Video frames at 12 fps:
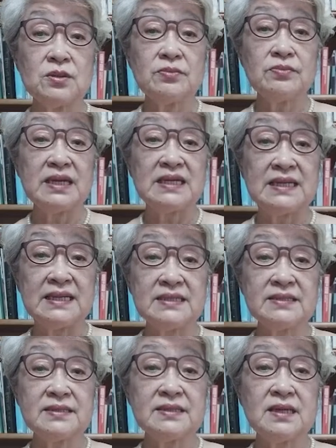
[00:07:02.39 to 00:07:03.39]
may
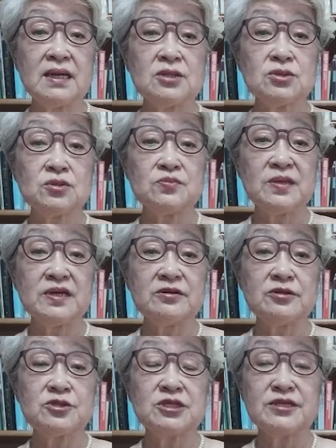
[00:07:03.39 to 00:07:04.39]
lead to
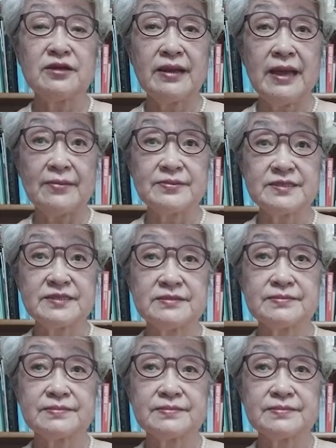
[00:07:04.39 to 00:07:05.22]
bigger gender gaps.